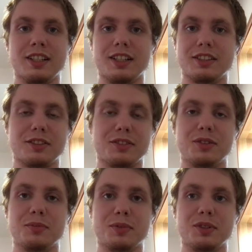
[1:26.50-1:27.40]
it's also
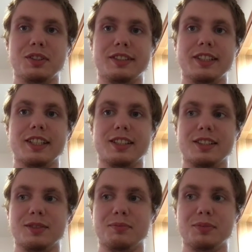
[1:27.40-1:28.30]
important to
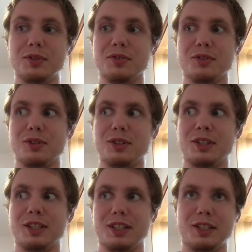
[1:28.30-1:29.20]
get
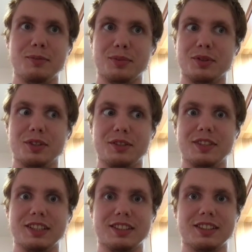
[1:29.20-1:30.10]
before important
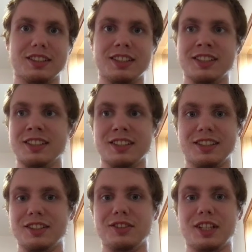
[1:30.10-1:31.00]
events.
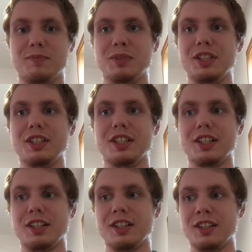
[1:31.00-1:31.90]
You can't be
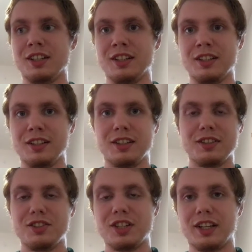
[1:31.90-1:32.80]

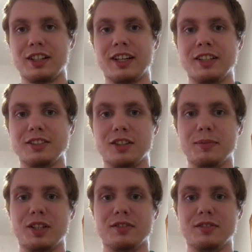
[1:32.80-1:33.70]
jet lagged
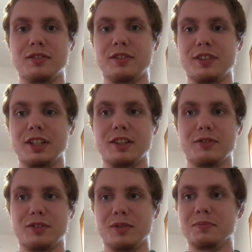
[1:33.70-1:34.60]
coming off of a flight
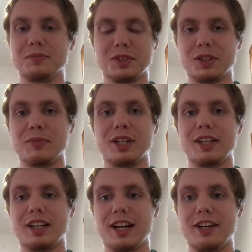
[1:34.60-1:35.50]
from
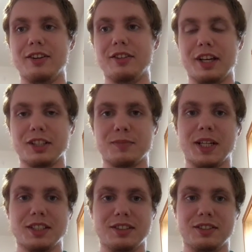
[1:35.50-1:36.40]
somewhere and
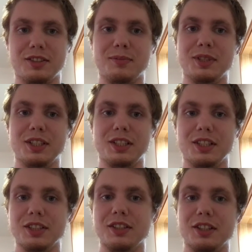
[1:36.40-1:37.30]
expect to be
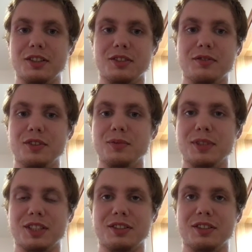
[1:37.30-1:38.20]
good interview
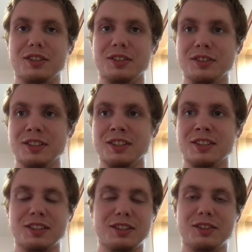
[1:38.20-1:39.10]
material.
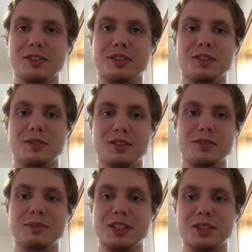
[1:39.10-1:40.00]
You're going to
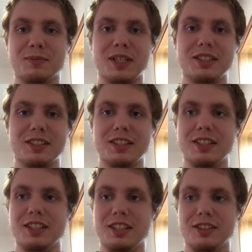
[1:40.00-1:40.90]
be
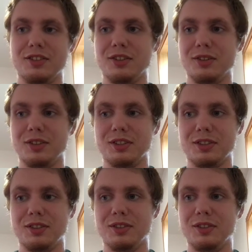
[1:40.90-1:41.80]
spacey, you're going
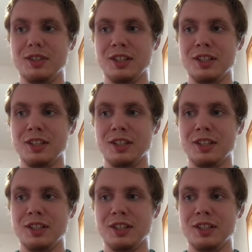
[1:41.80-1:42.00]
to